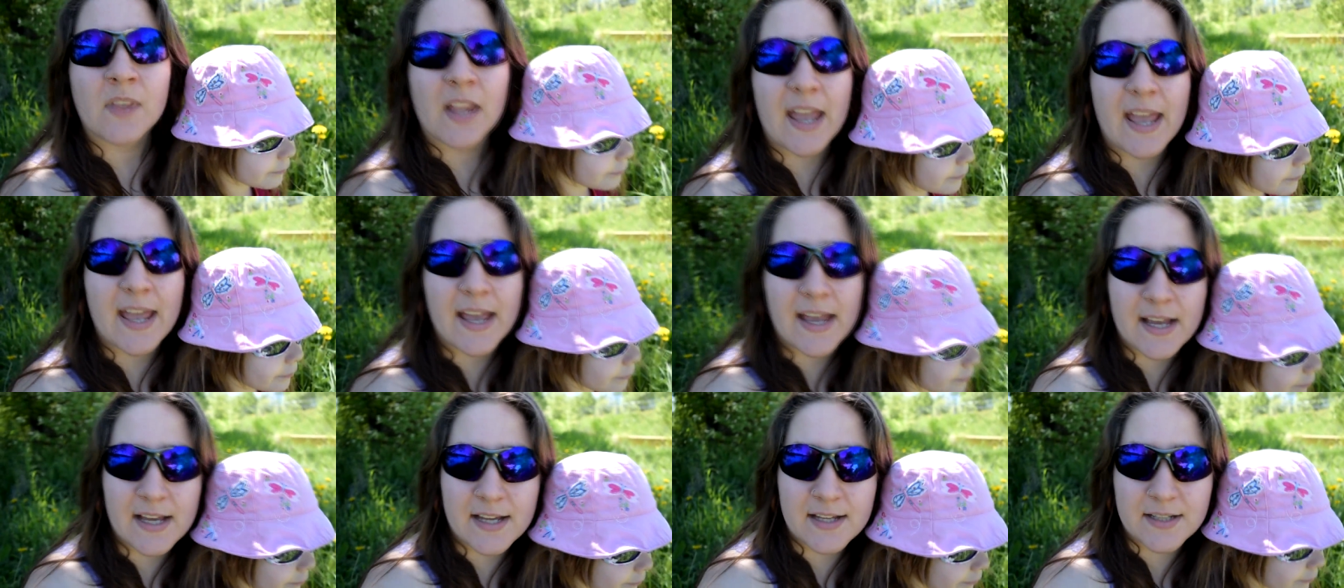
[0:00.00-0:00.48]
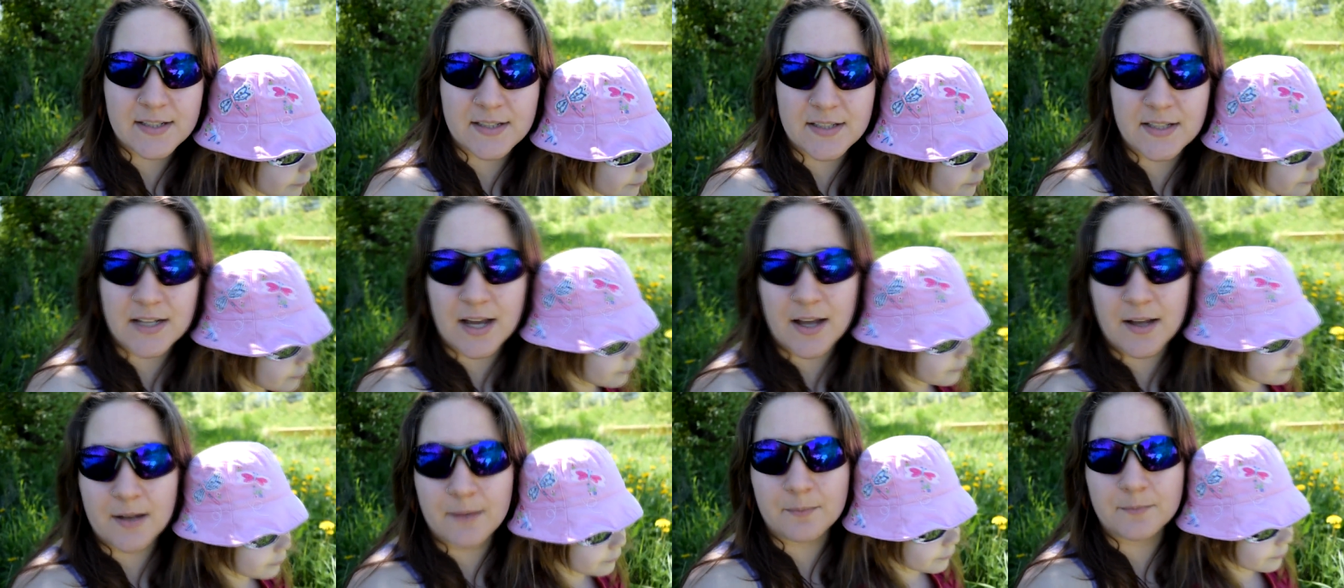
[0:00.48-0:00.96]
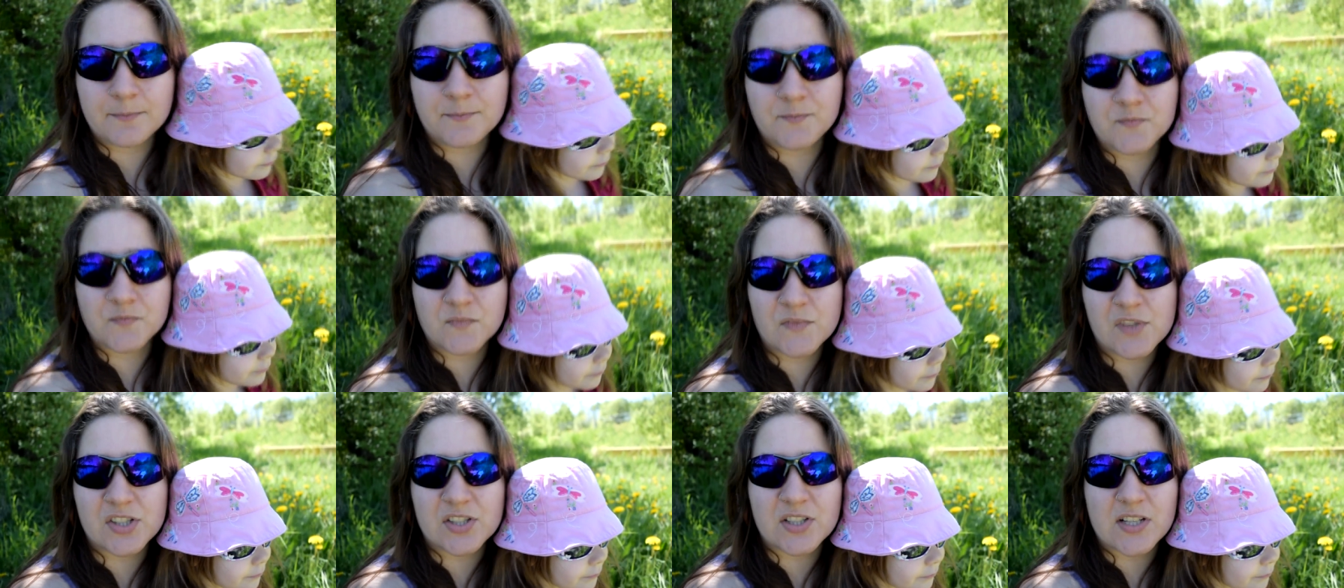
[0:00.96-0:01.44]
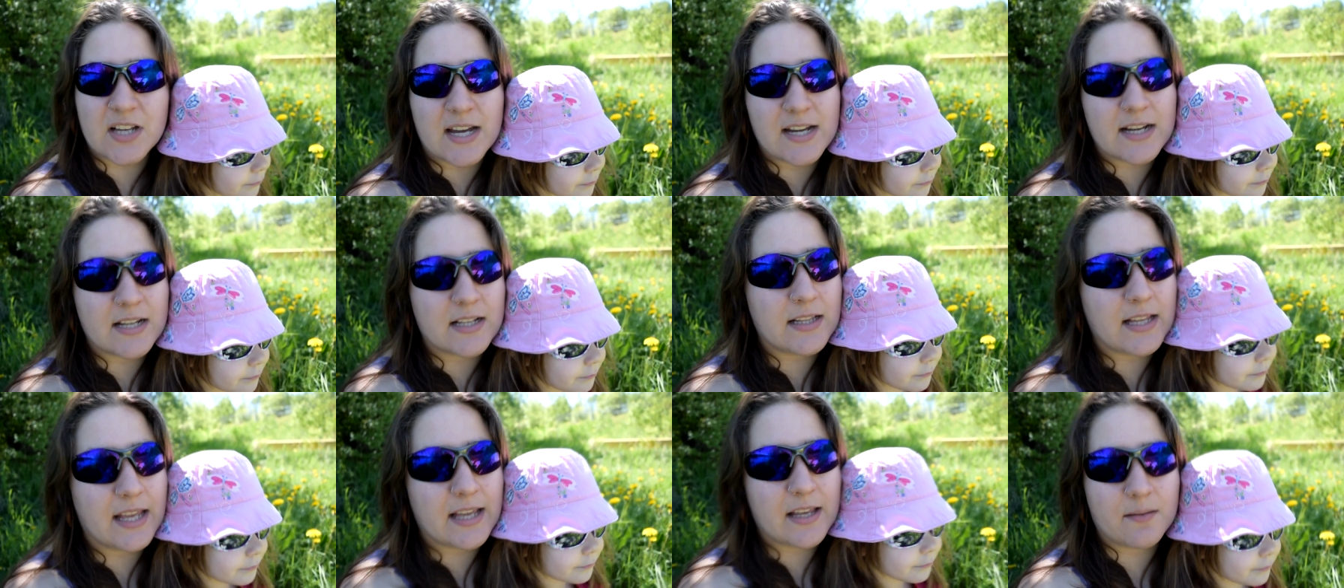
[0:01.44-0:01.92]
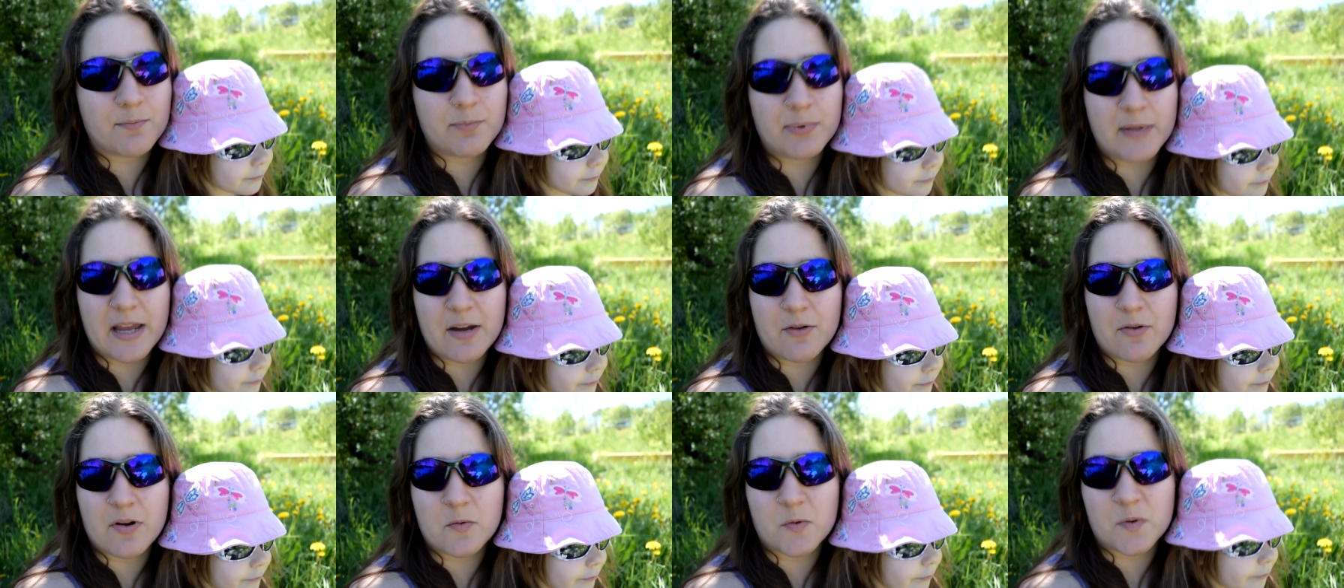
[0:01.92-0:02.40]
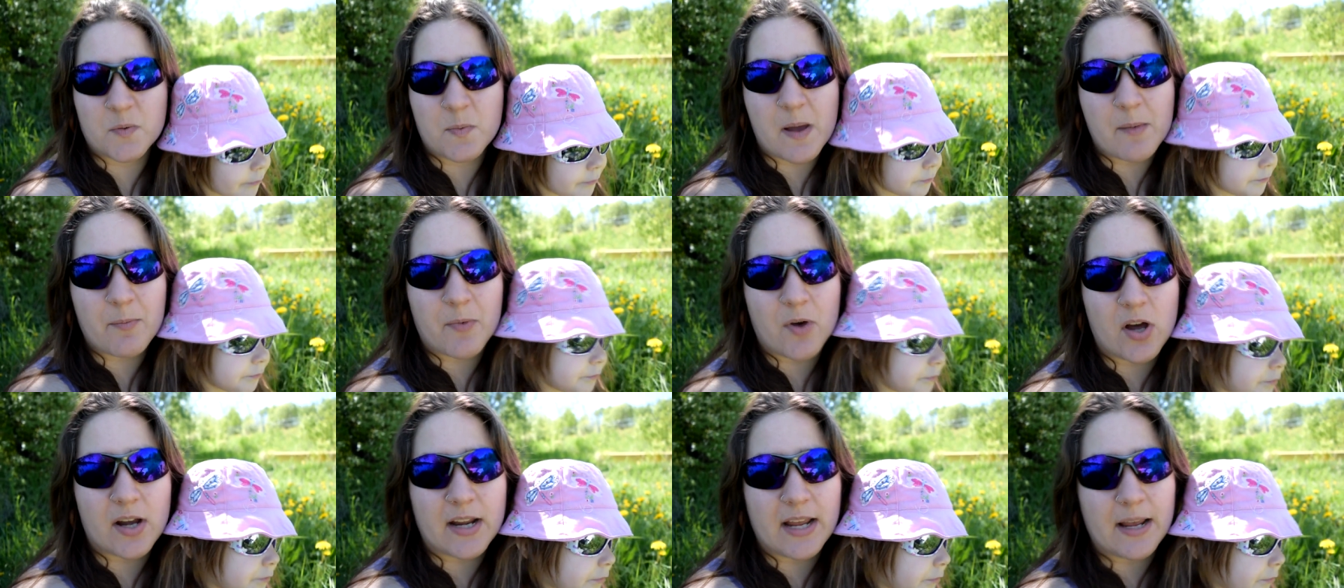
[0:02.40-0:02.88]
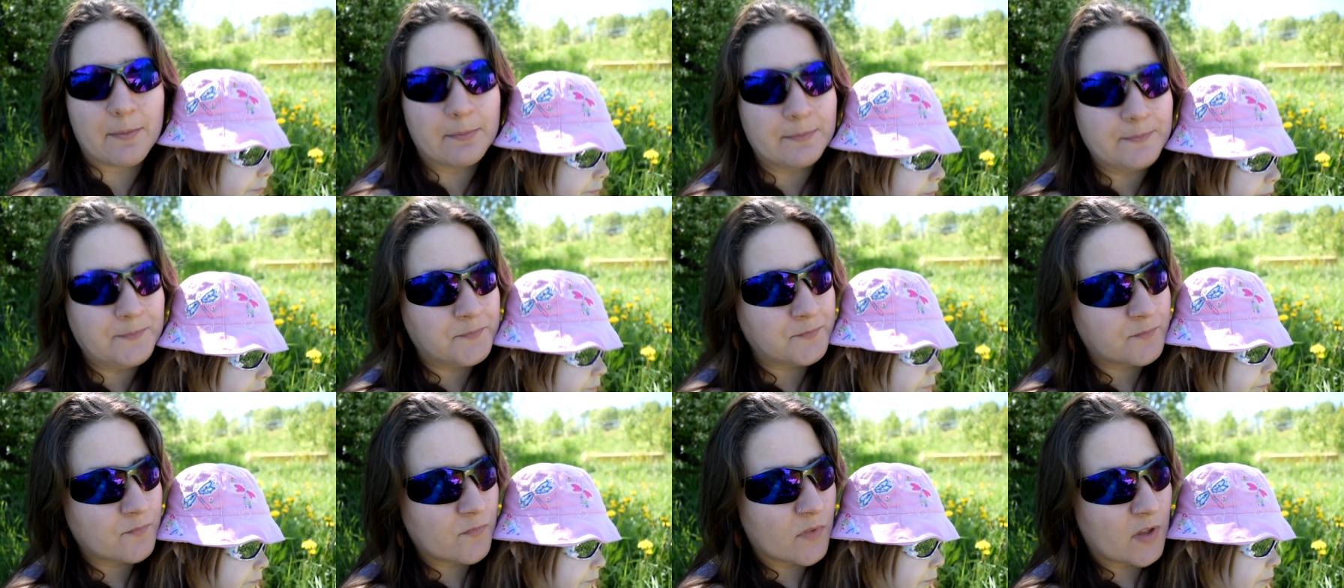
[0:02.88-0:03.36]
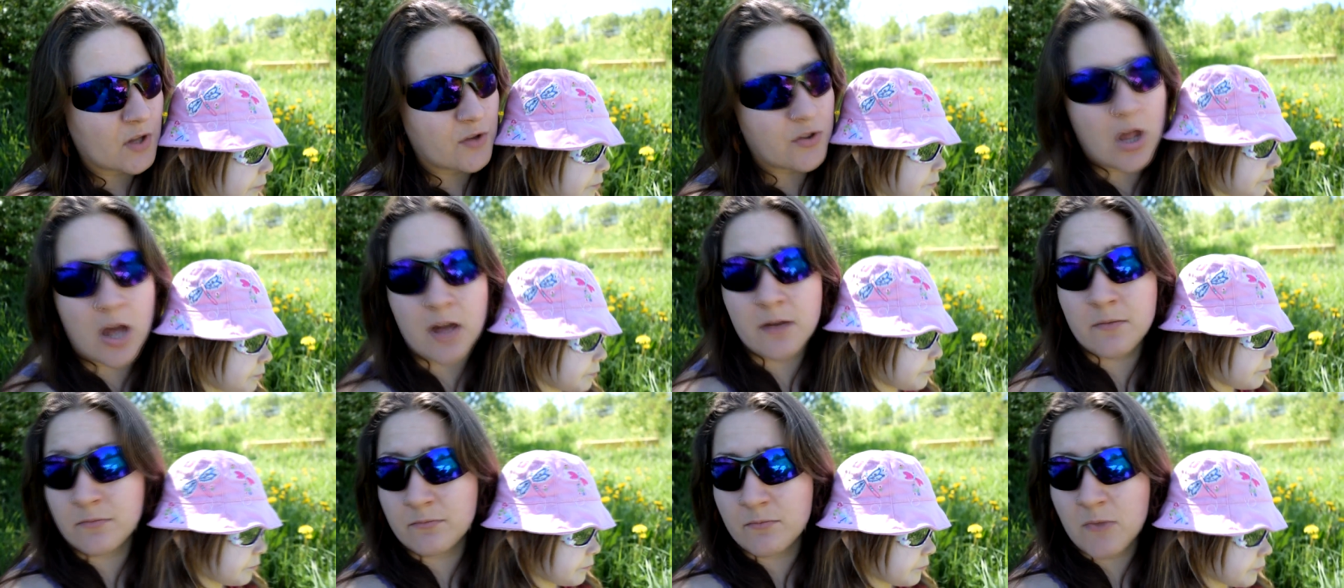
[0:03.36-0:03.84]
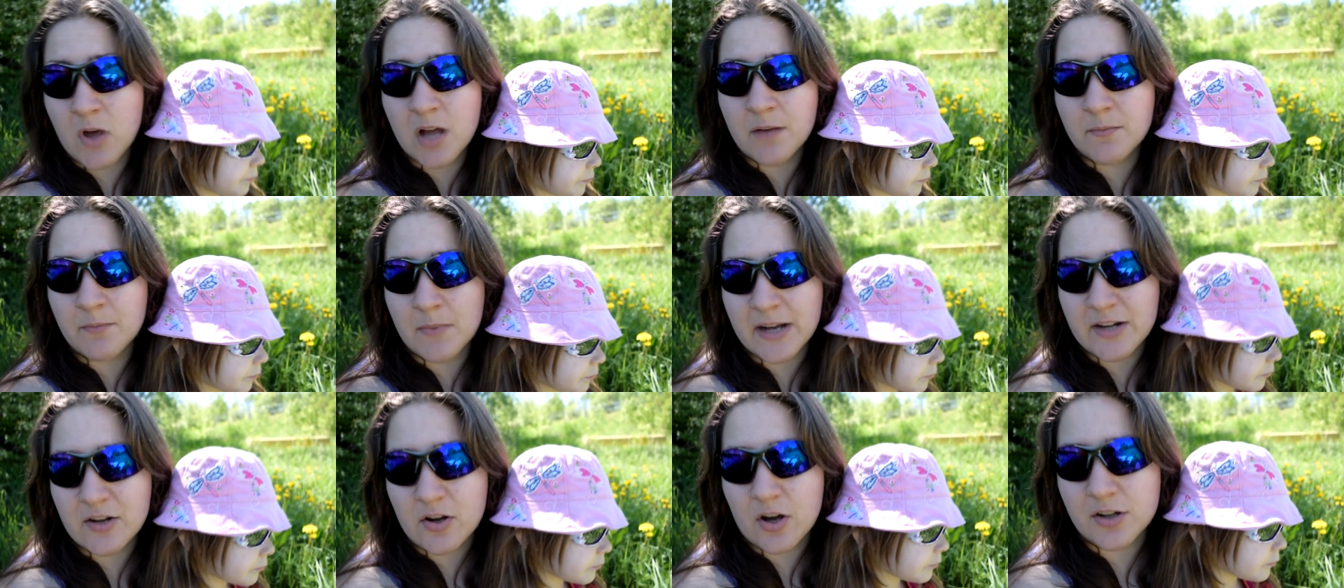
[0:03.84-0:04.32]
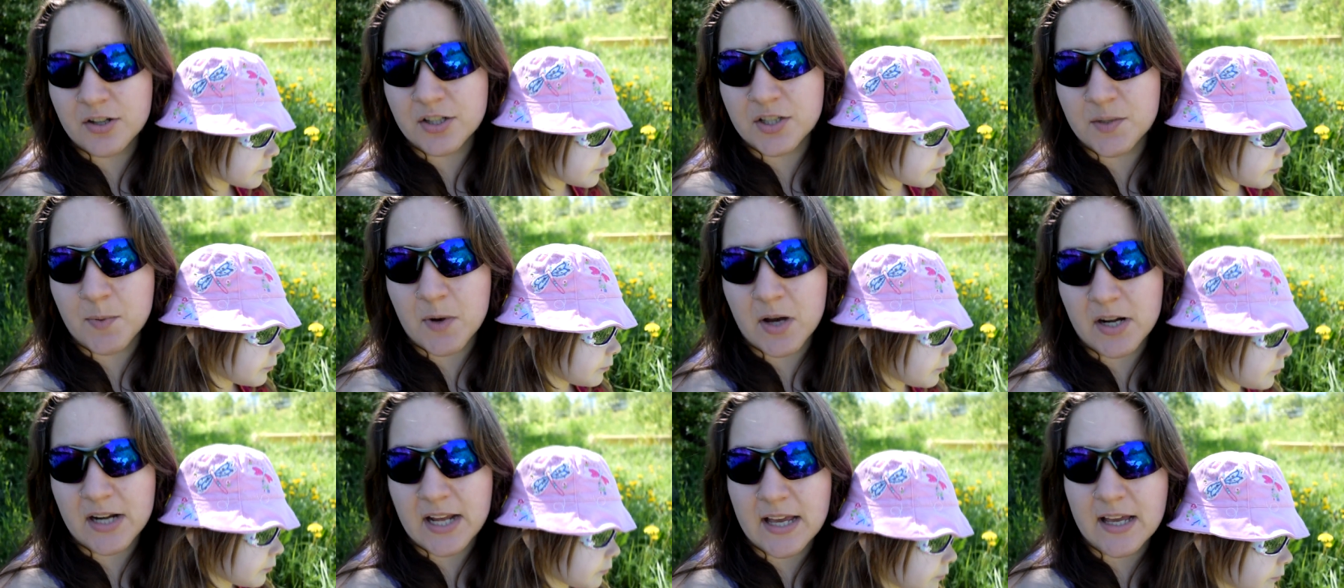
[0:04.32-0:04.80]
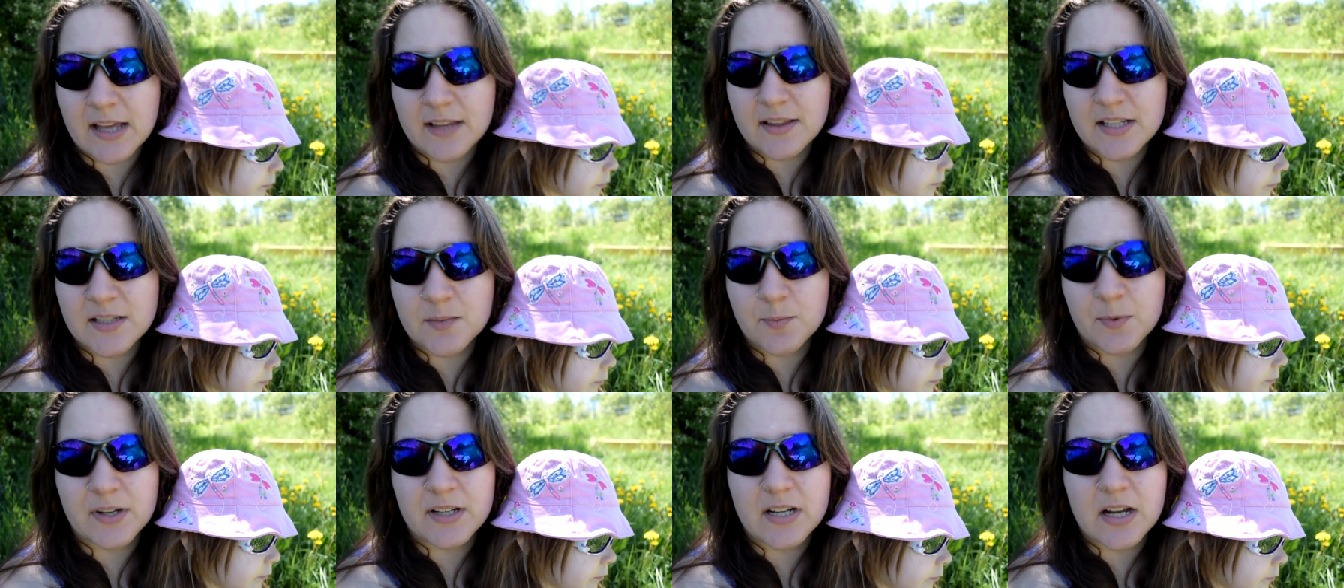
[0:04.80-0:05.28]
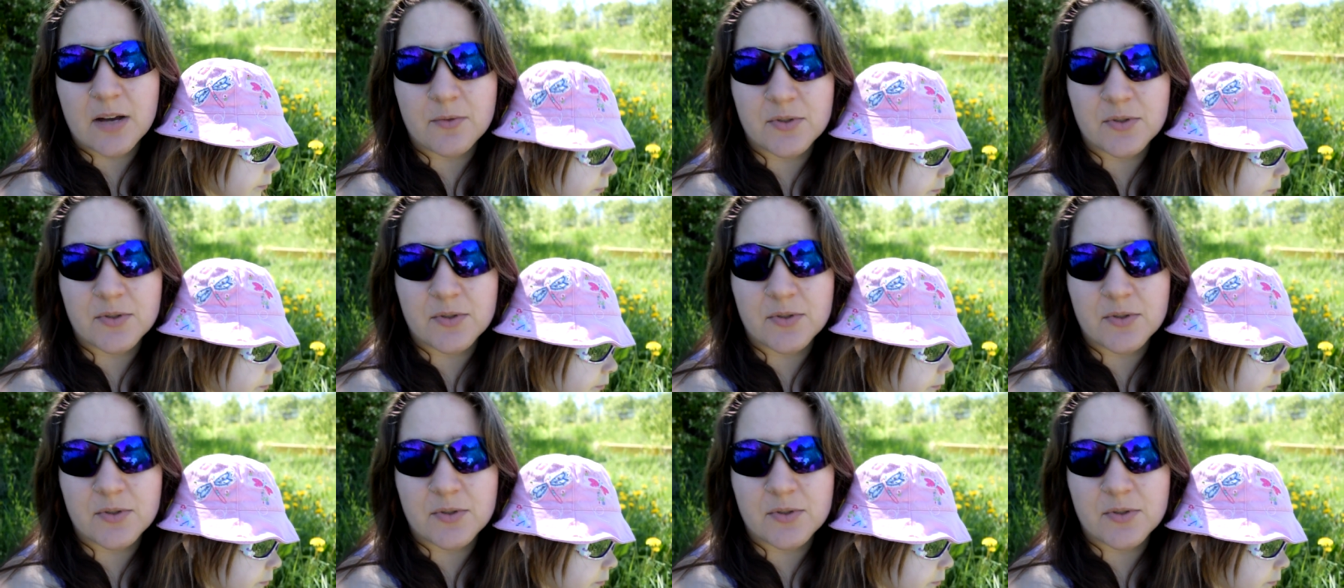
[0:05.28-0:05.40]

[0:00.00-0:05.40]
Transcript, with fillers: and um, just kind of like playing around with my body not not my daughter's body at this point.